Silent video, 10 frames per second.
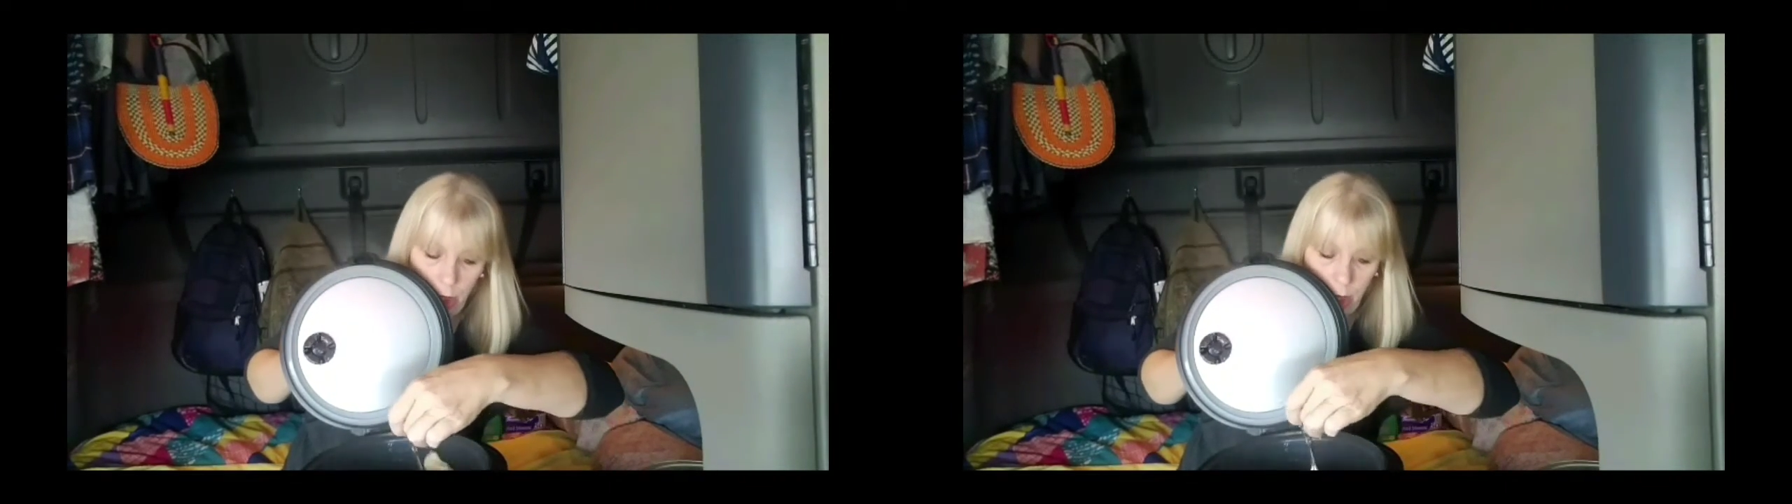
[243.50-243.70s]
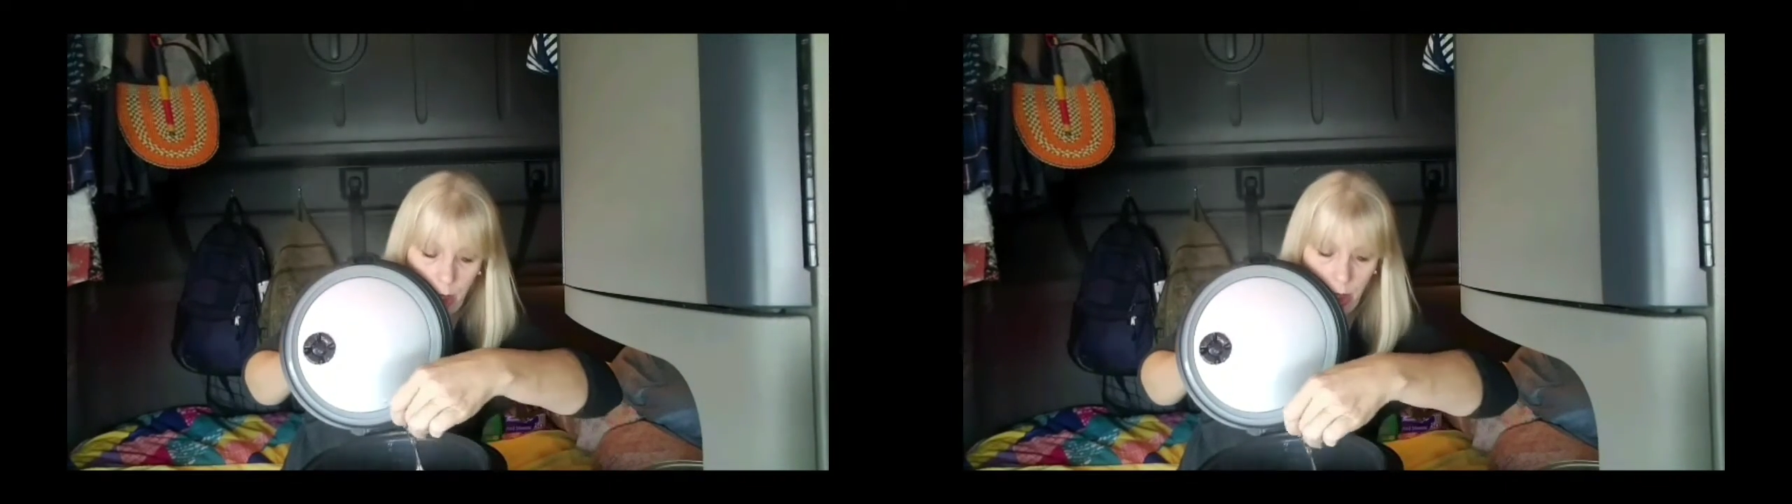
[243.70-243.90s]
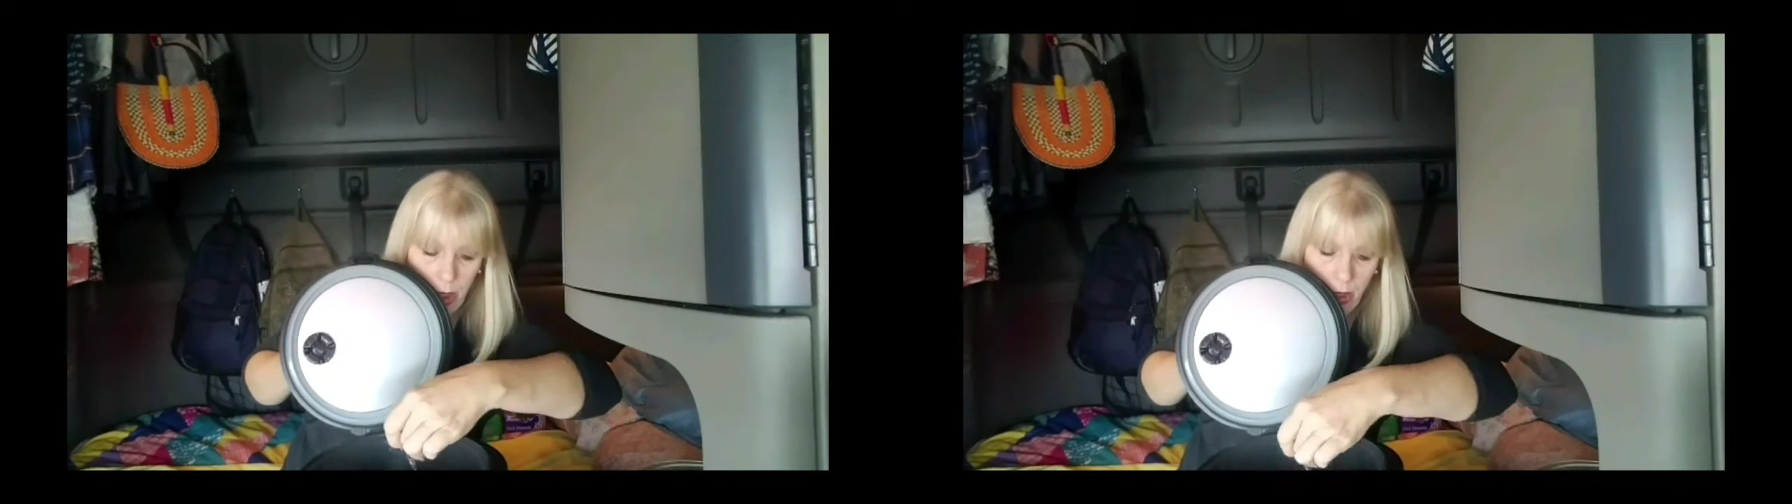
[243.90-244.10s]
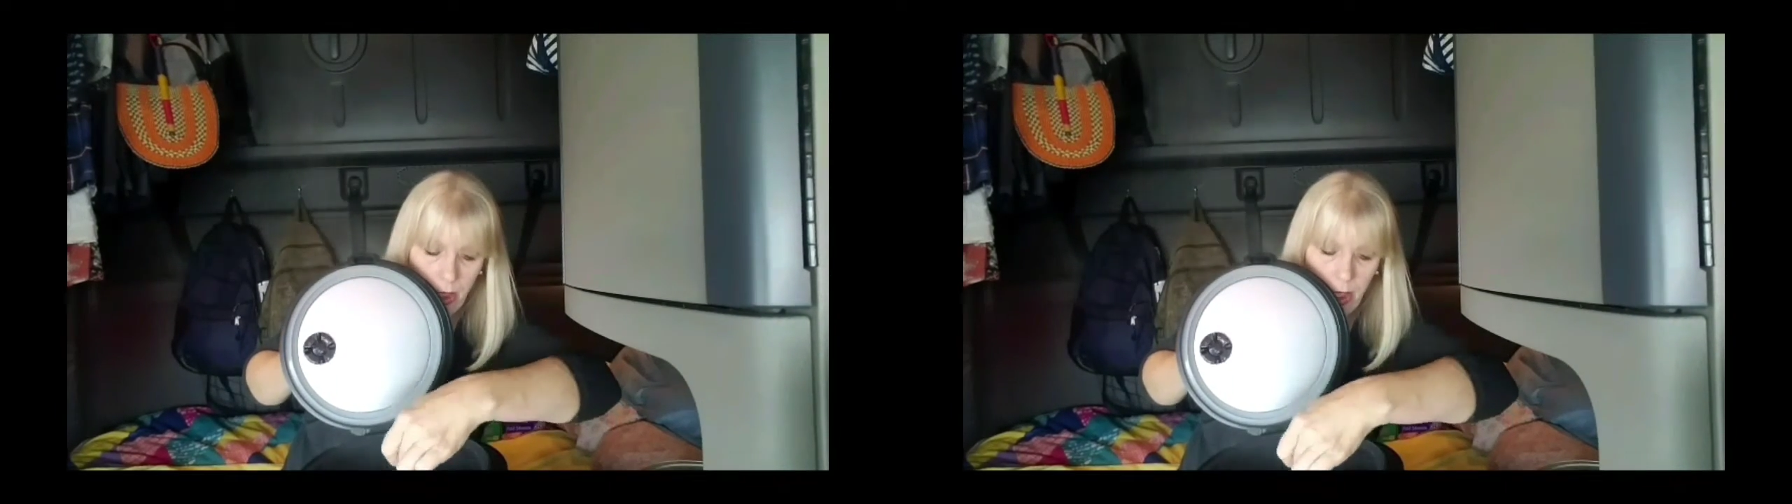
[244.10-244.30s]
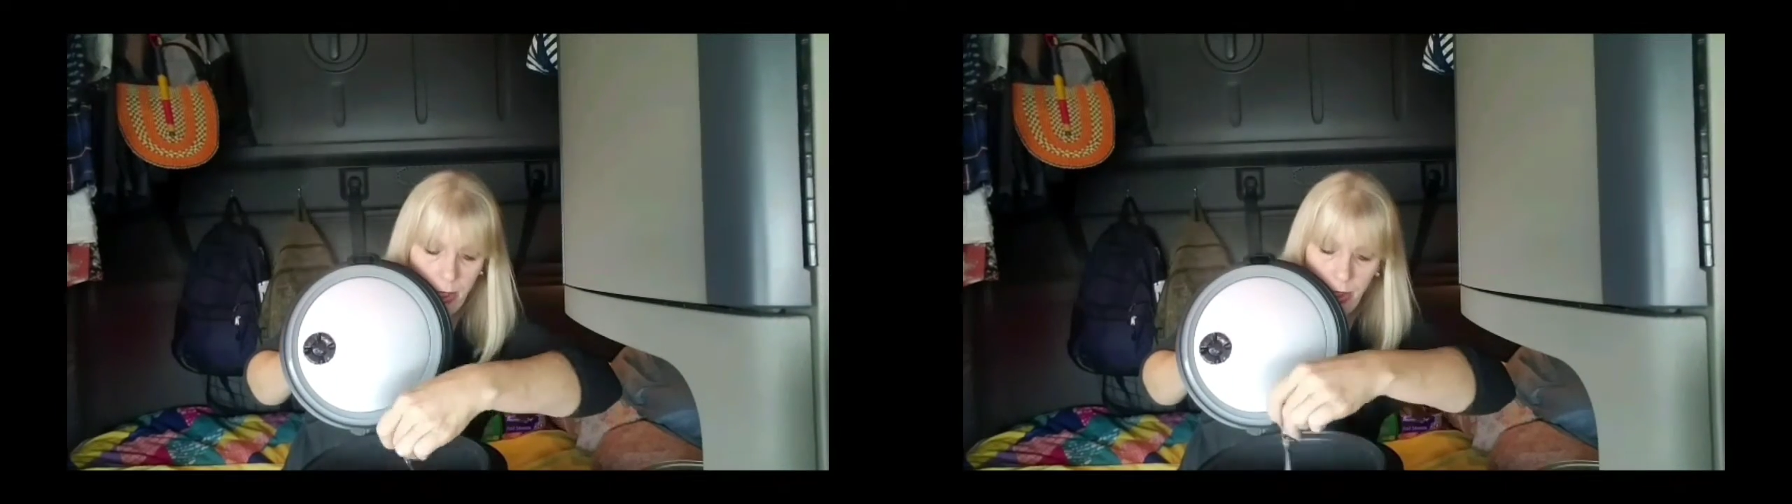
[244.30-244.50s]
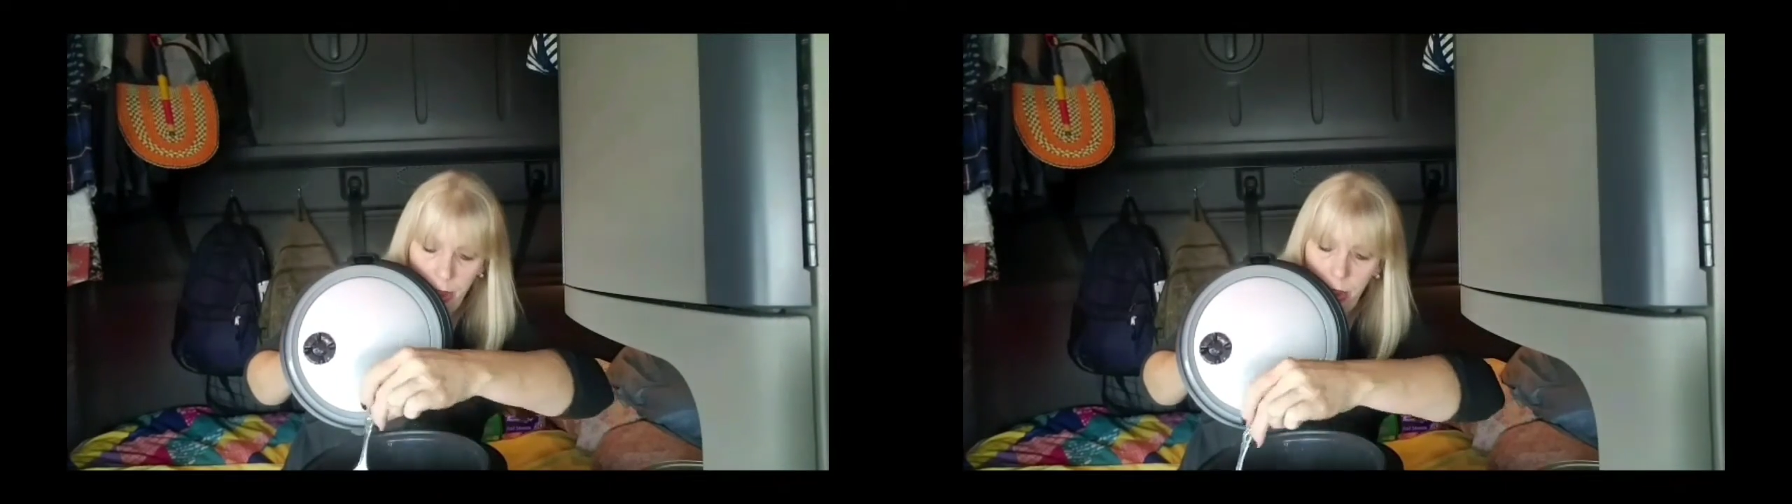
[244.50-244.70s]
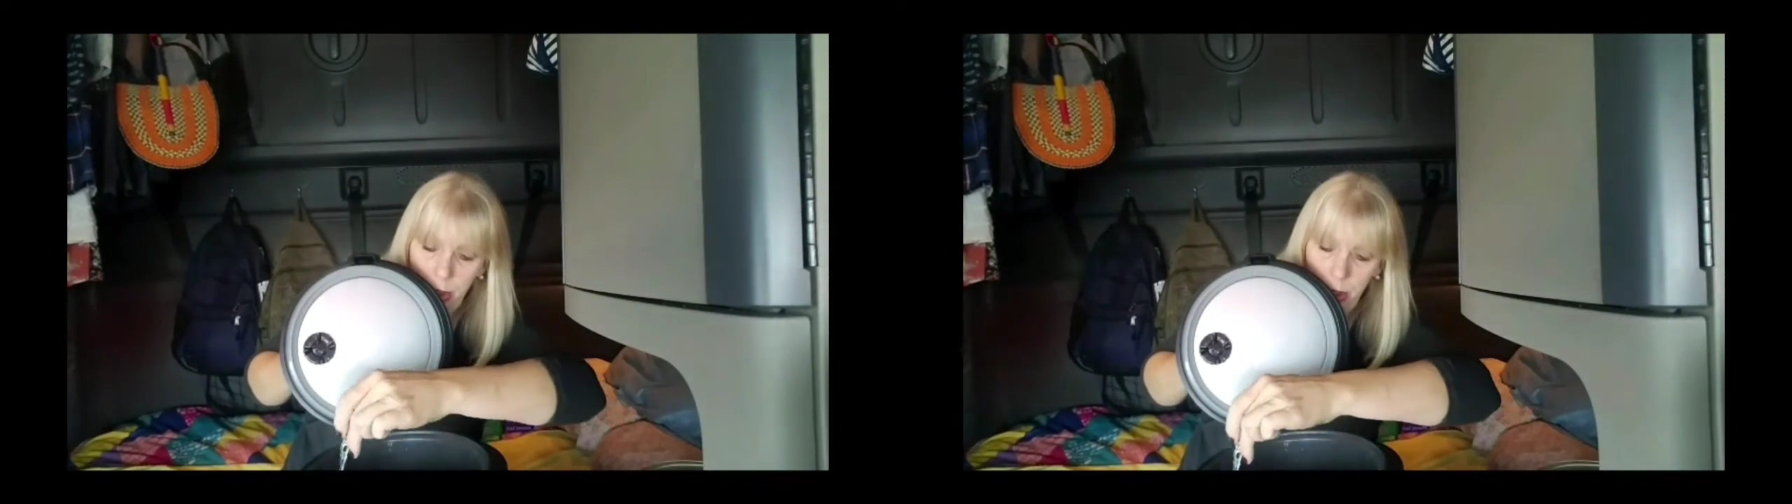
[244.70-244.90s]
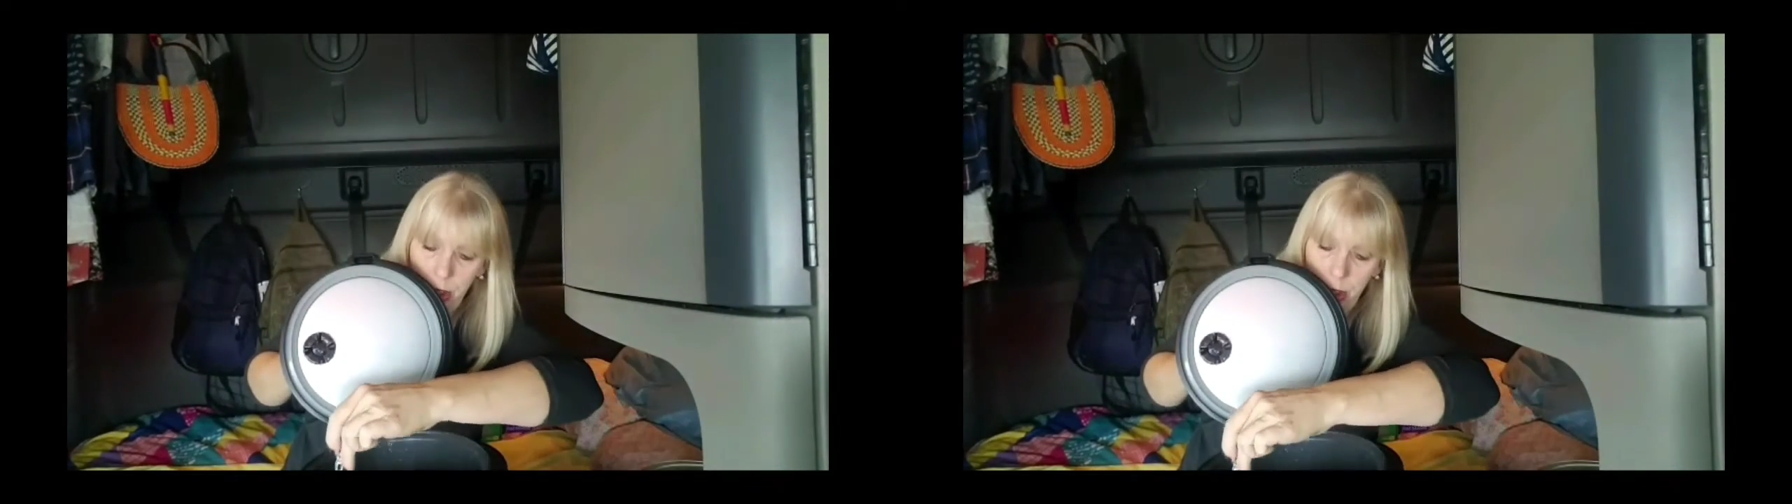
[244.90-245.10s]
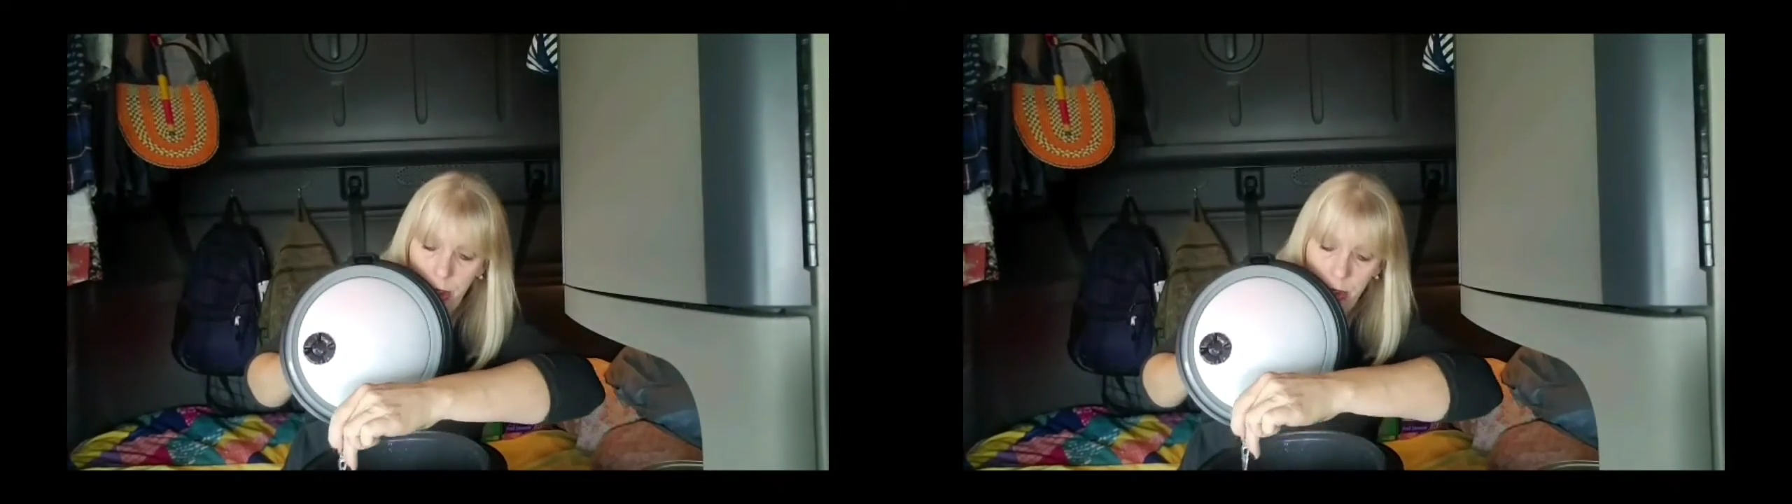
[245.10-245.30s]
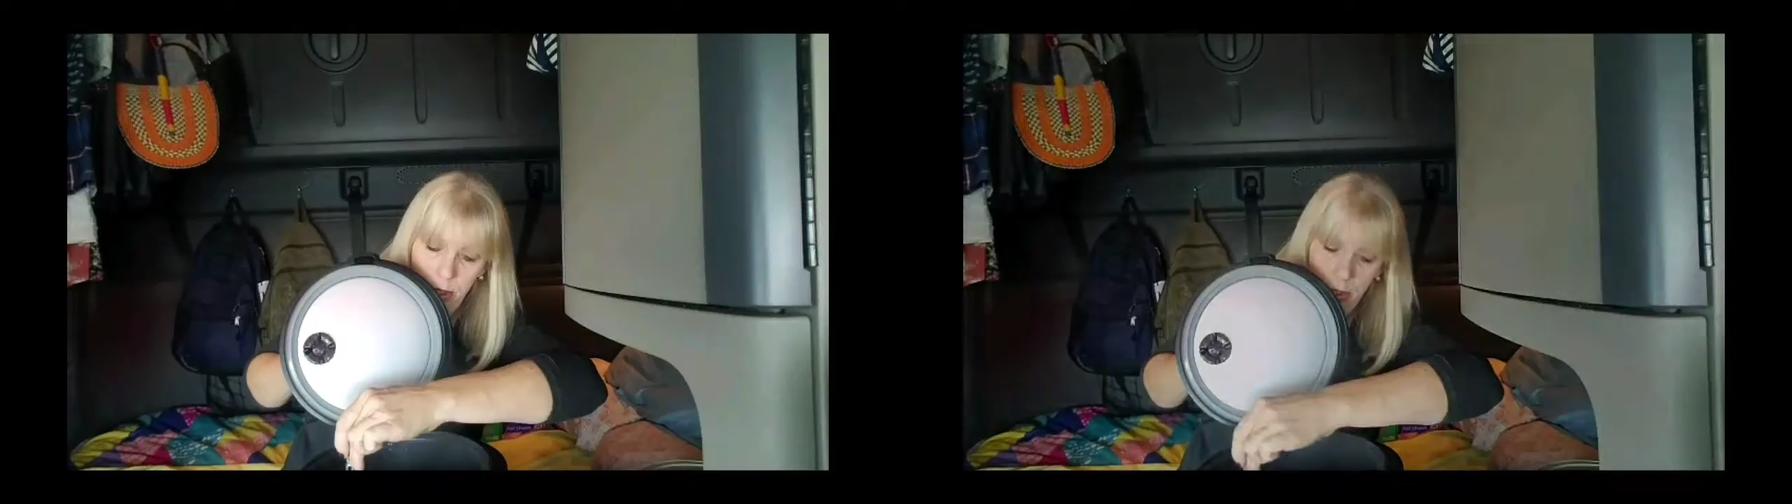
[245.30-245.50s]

check. Oh yeah, I think they're done.